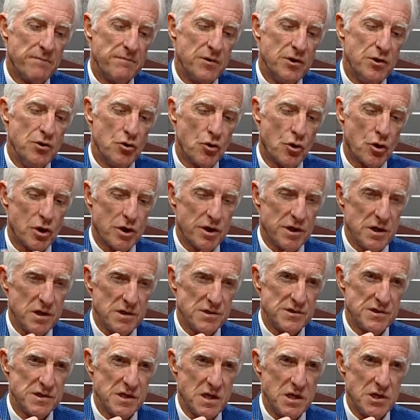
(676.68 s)
your
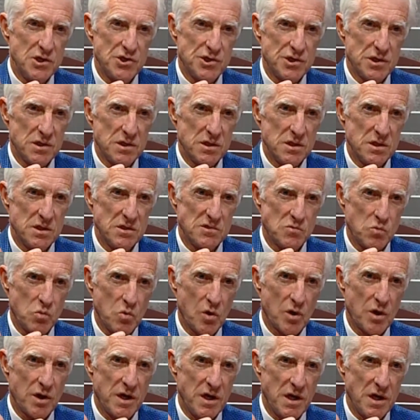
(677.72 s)
organization is
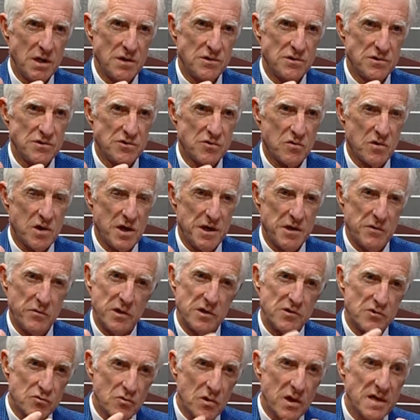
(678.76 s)
working to try to
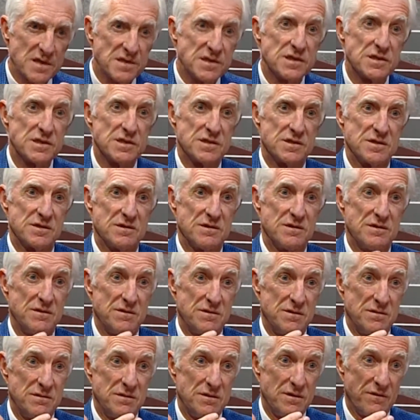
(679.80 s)
address
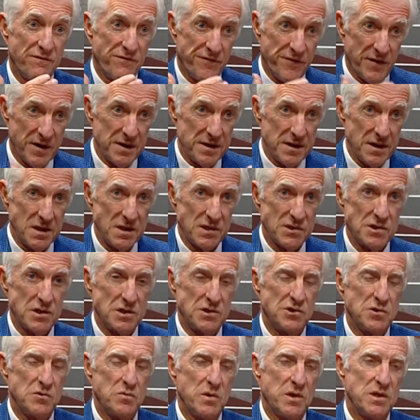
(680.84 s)
the funding
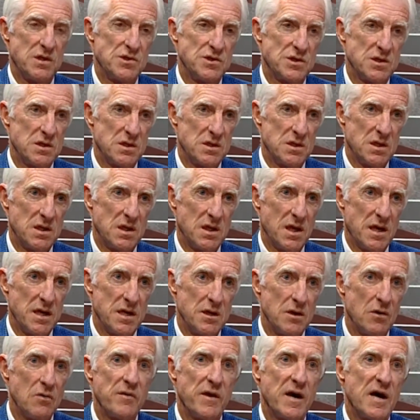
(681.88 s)
situation, and I
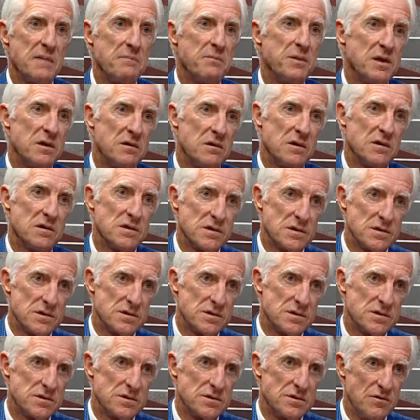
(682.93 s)
know that
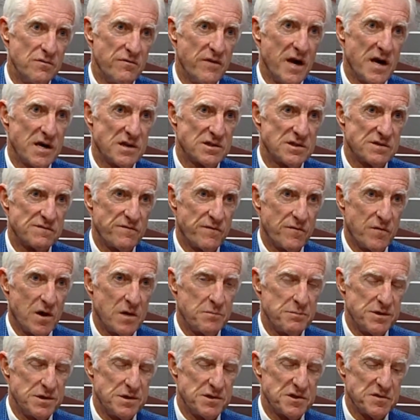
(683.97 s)
because you've asked for our
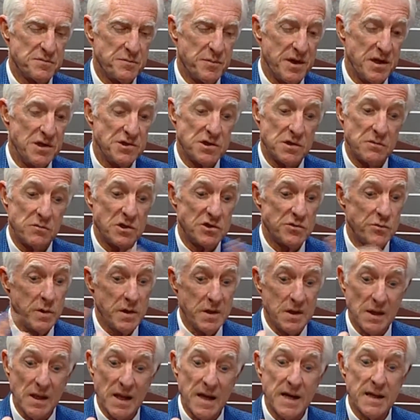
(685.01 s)
participation, which we
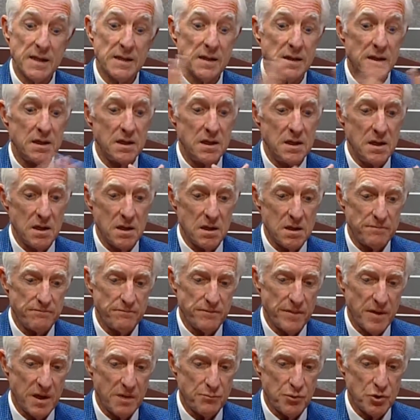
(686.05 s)
gladly
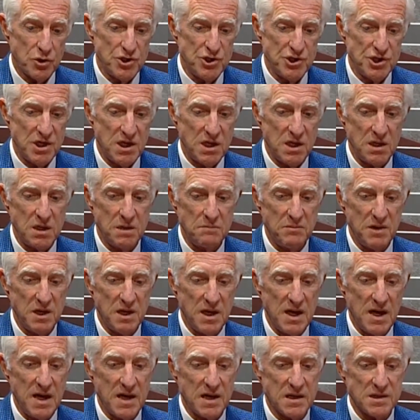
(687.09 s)
appreciate
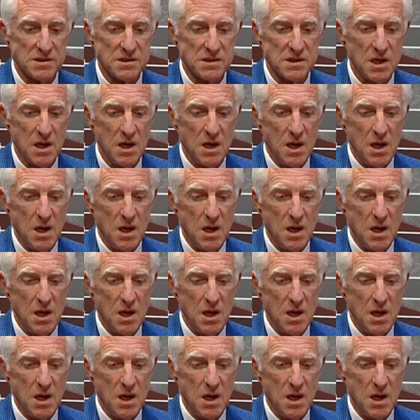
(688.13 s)
being asked.